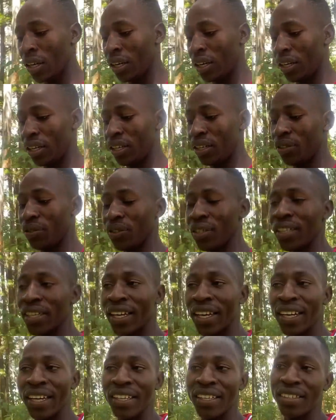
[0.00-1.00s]
Anyway,
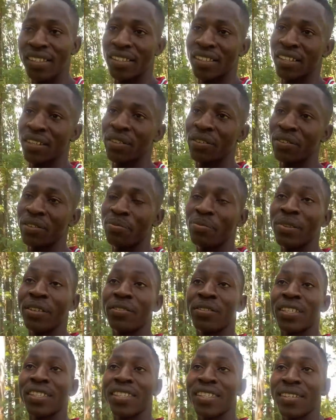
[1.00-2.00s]
guys, we've been
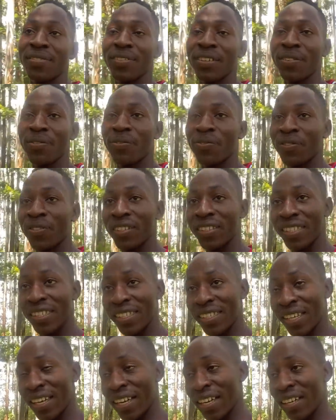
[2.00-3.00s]
receiving
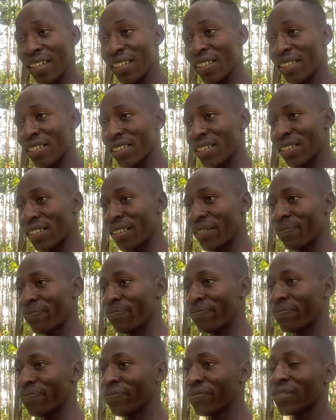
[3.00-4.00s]
visitors
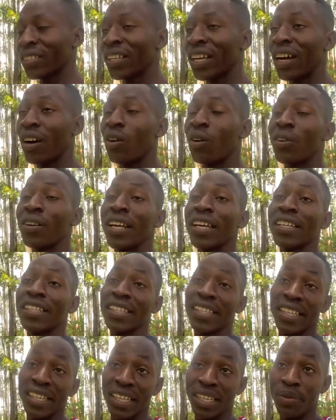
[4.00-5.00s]
on a
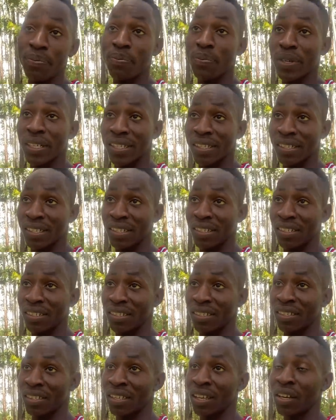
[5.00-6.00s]
daily
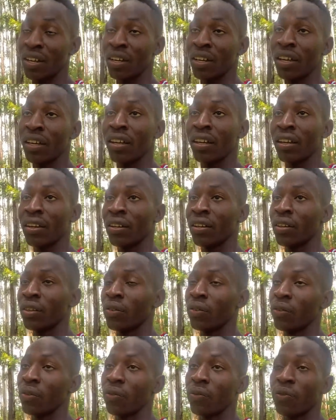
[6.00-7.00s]
basis
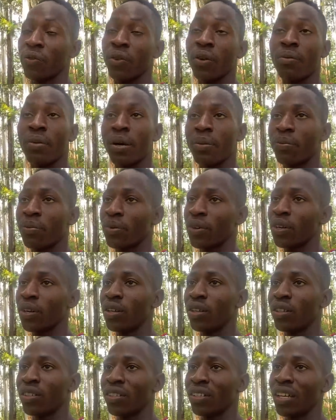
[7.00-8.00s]
from
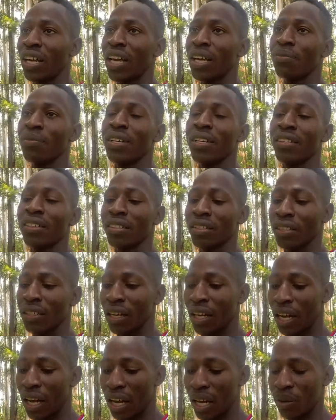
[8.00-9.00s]
abroad, I mean,
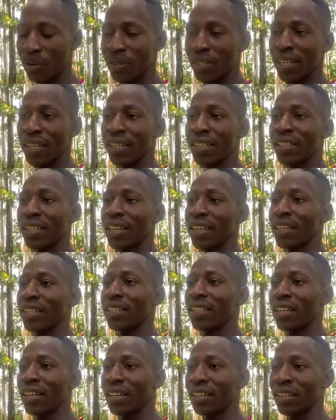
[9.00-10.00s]
outside
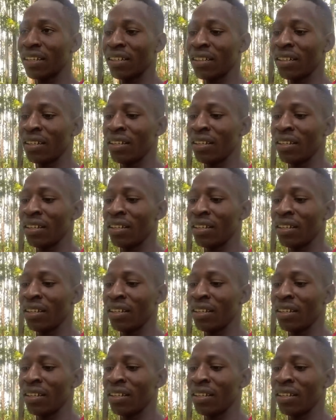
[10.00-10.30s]
Kenya,